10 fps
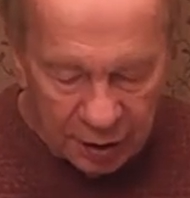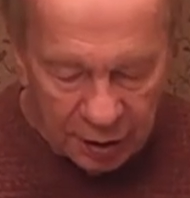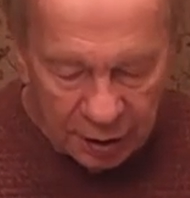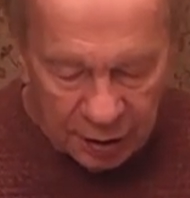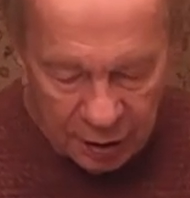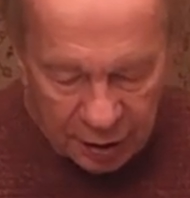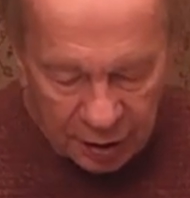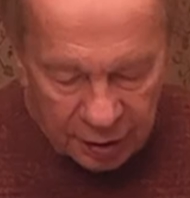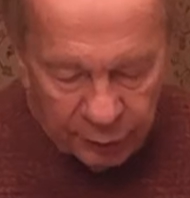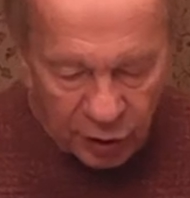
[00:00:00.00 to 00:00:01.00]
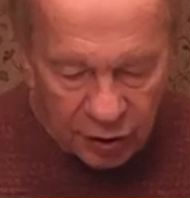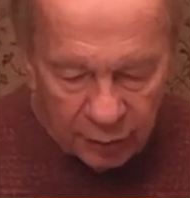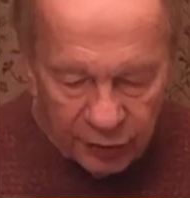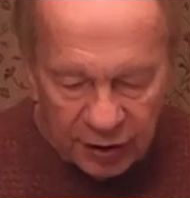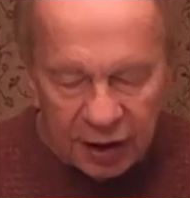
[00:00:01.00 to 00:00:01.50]
another book
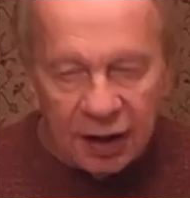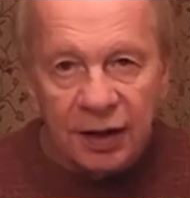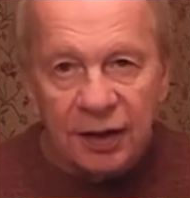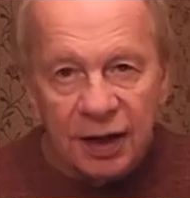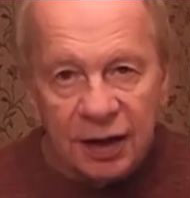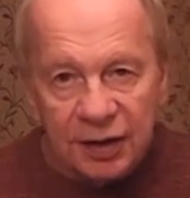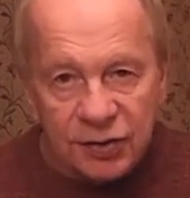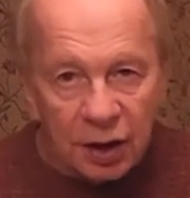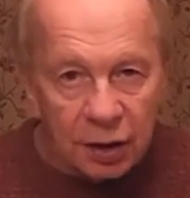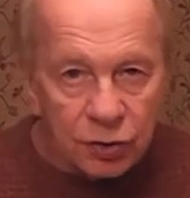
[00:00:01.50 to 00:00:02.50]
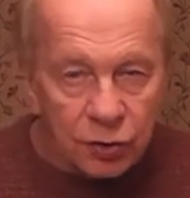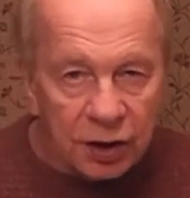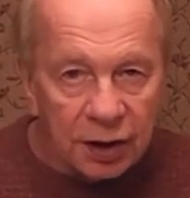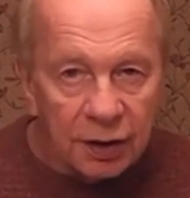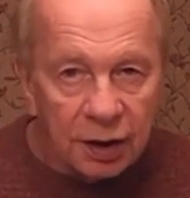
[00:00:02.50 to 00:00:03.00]
company in this country.